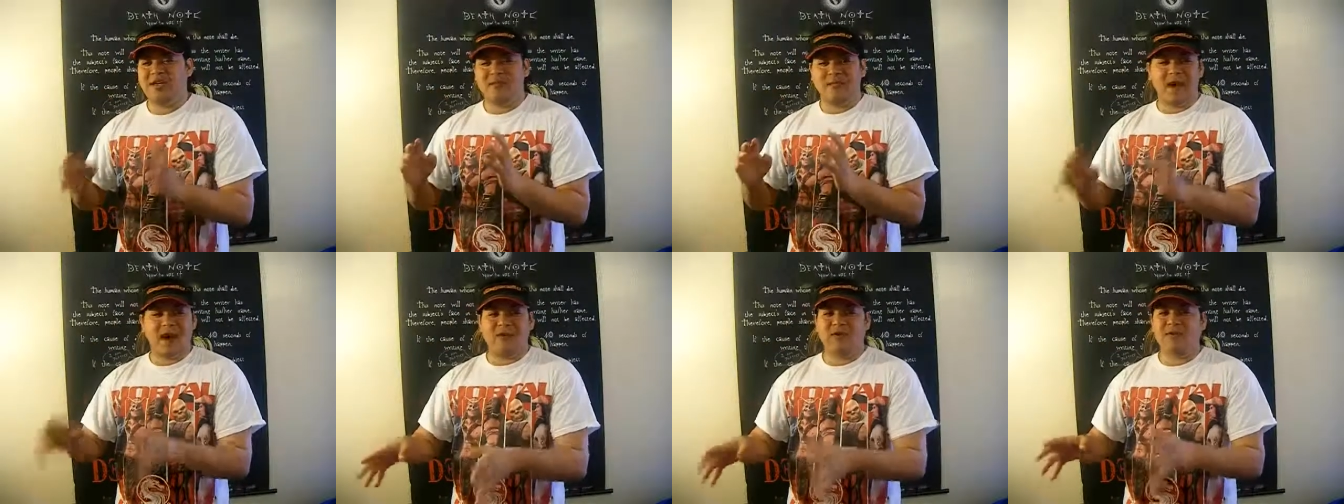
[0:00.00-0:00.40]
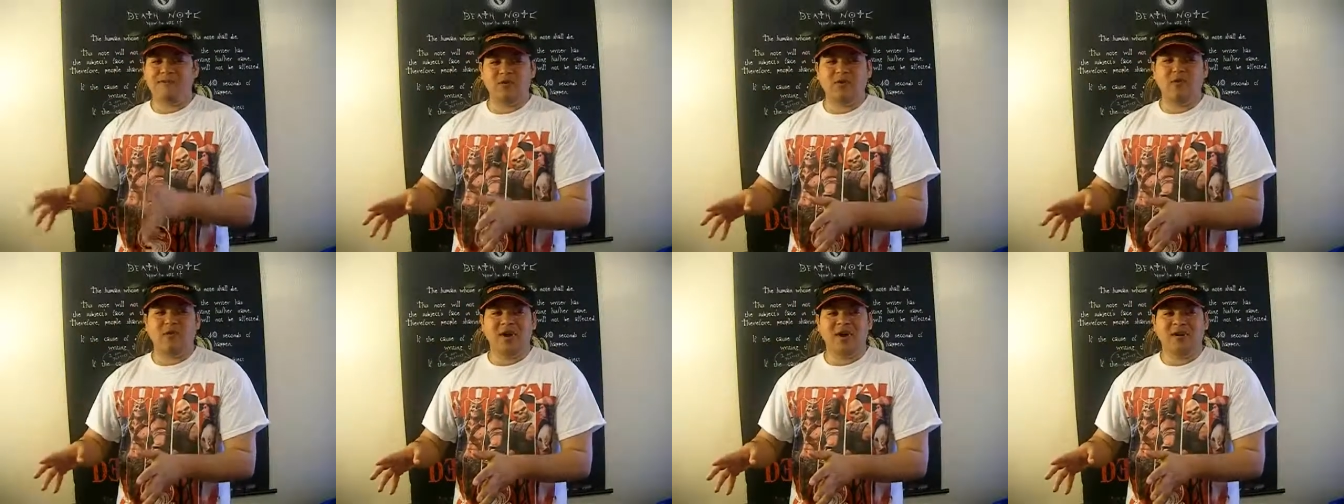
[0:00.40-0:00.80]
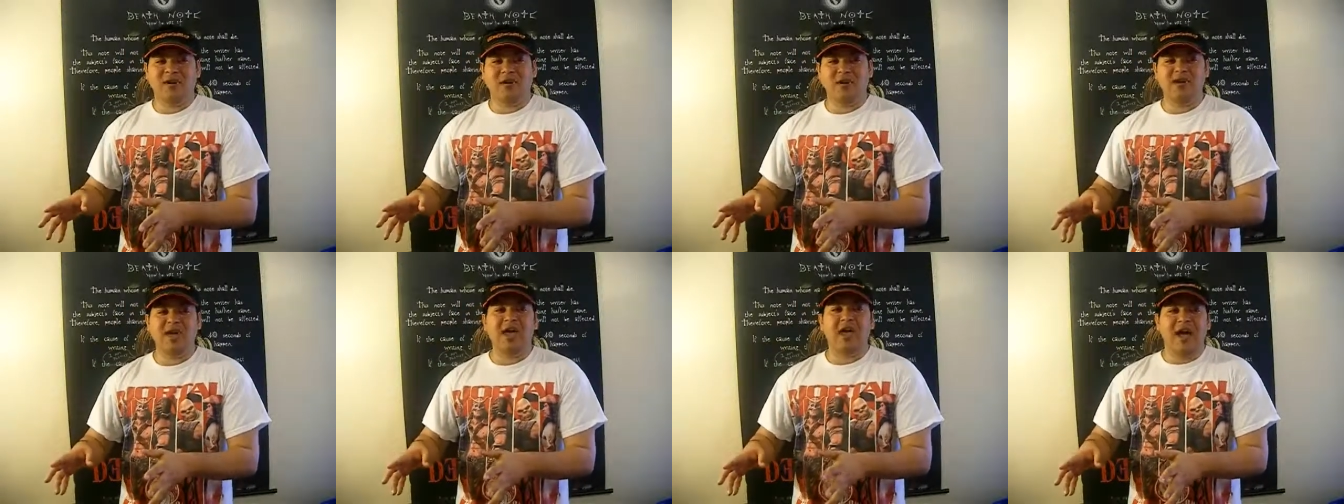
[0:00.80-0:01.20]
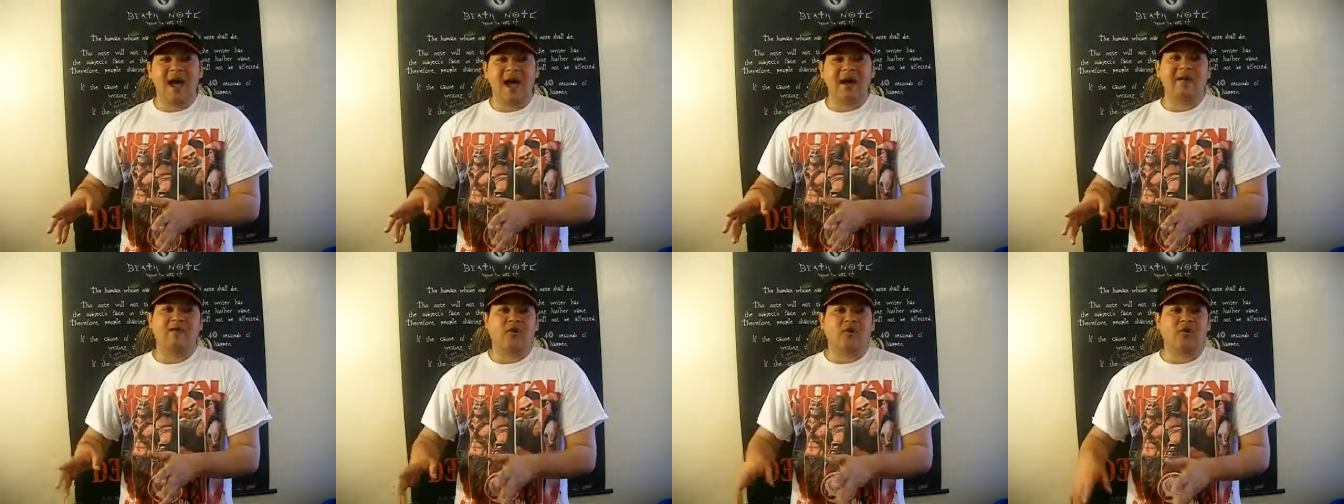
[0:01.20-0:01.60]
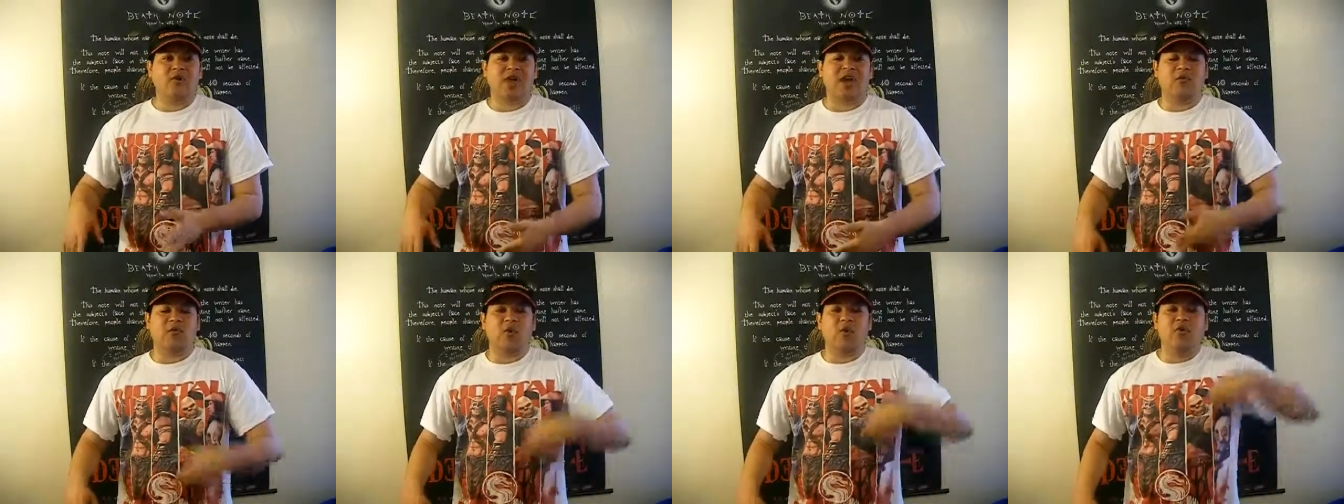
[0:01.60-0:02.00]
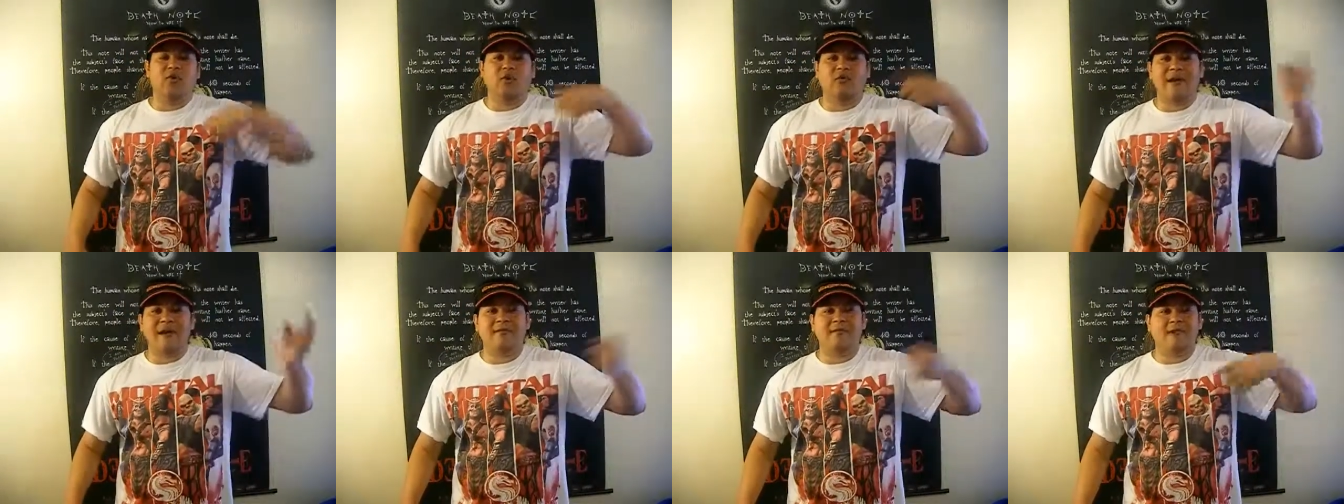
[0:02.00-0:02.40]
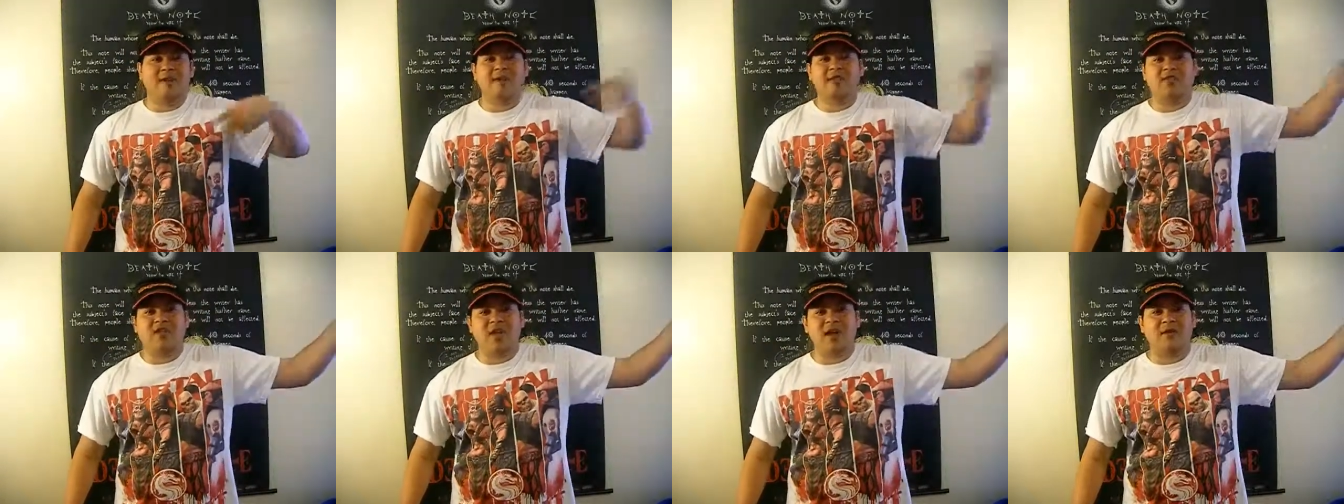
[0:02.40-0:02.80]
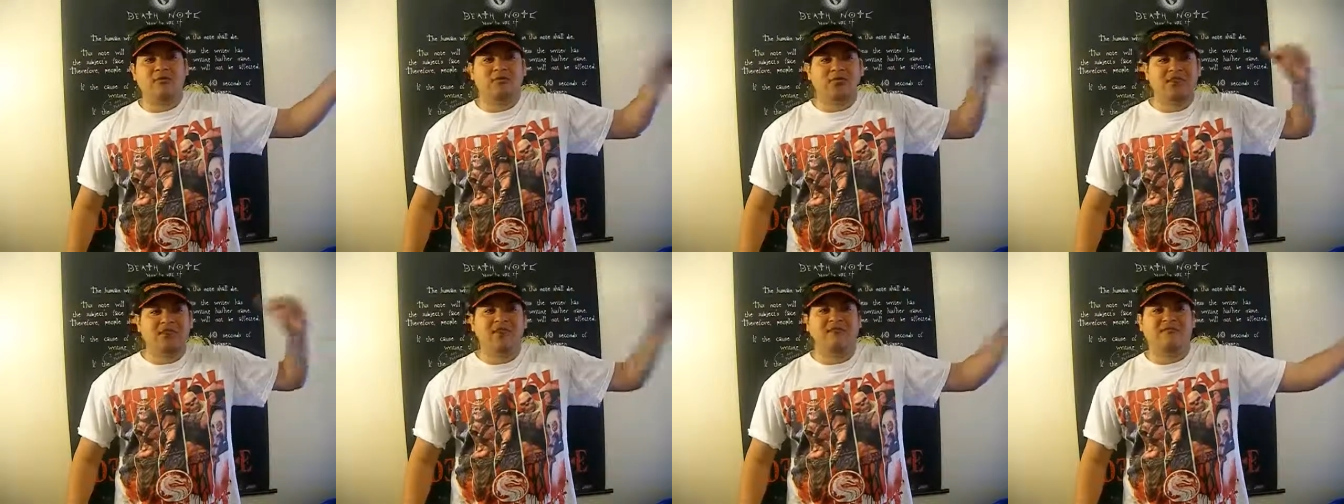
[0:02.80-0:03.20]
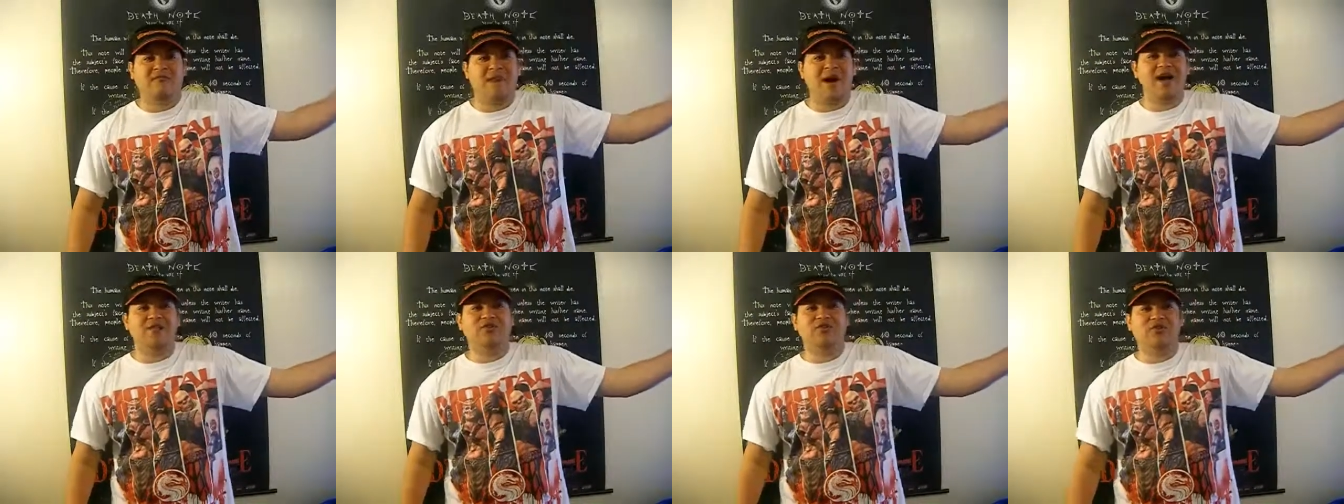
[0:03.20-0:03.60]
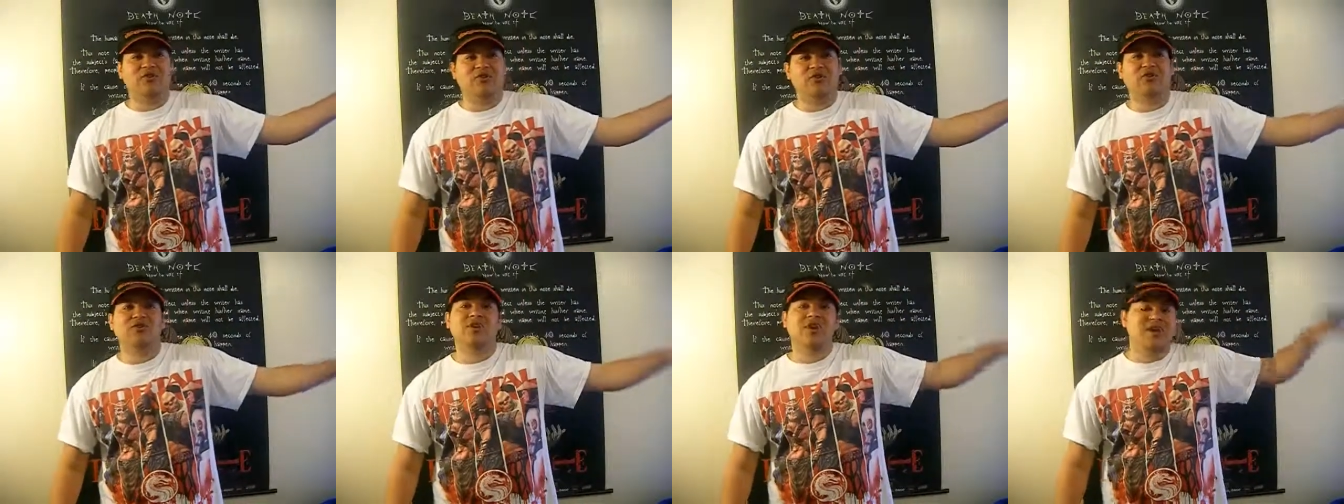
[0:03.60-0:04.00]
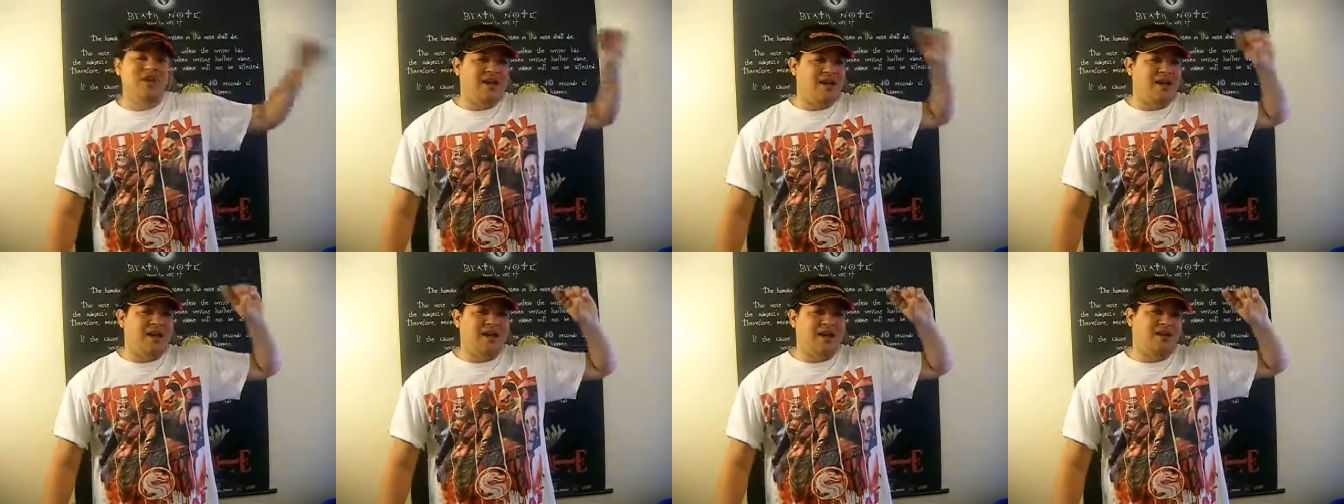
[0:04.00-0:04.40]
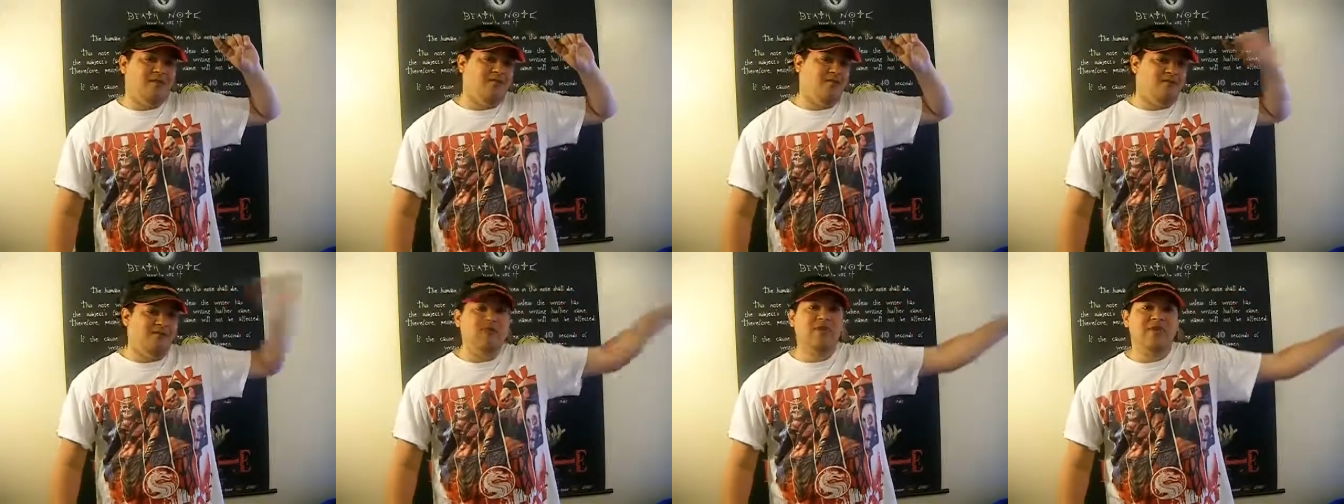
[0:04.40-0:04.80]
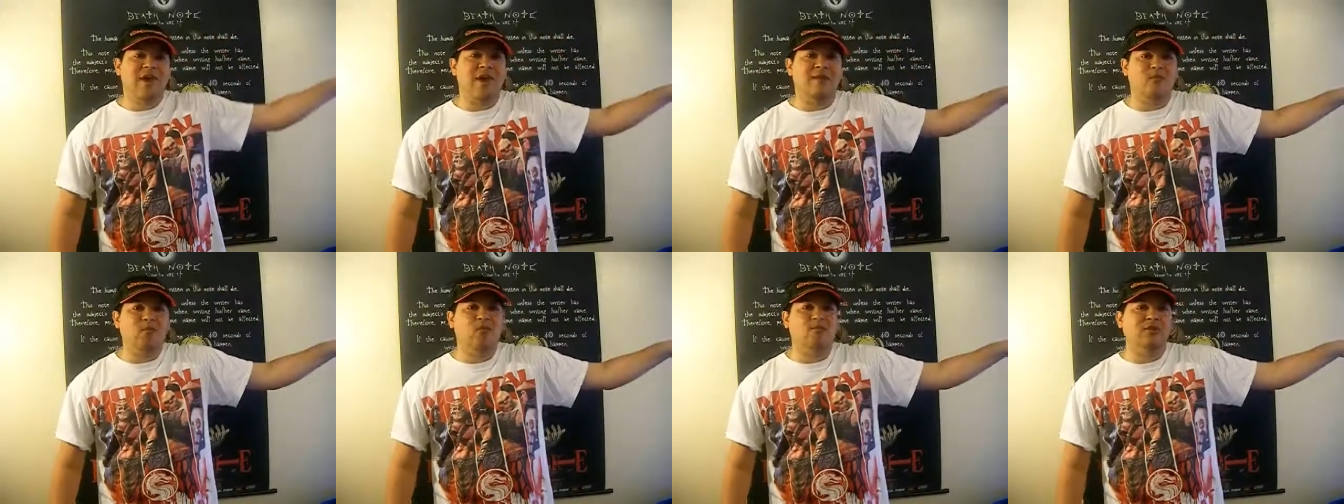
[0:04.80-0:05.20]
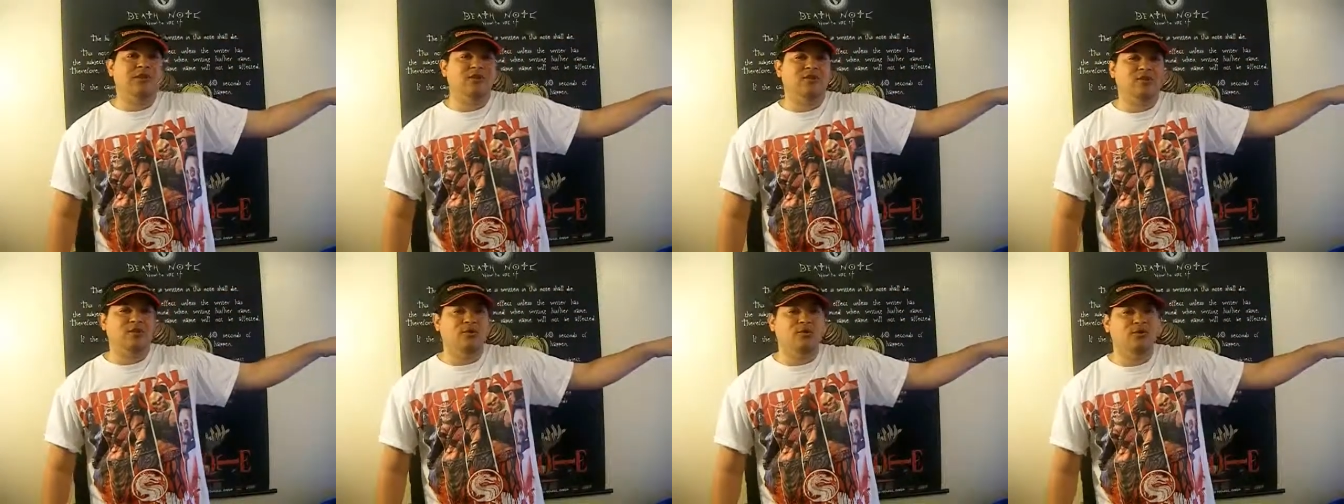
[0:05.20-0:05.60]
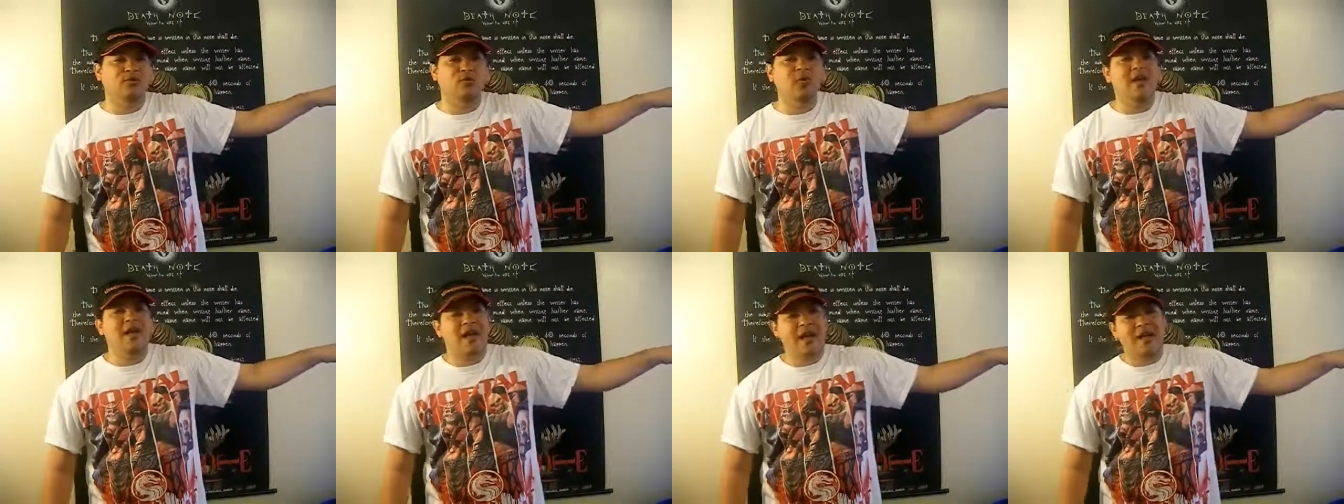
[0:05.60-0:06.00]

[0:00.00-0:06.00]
my review on it, and of course I will go out and hunt down Sea of Monsters and, and review that movie too,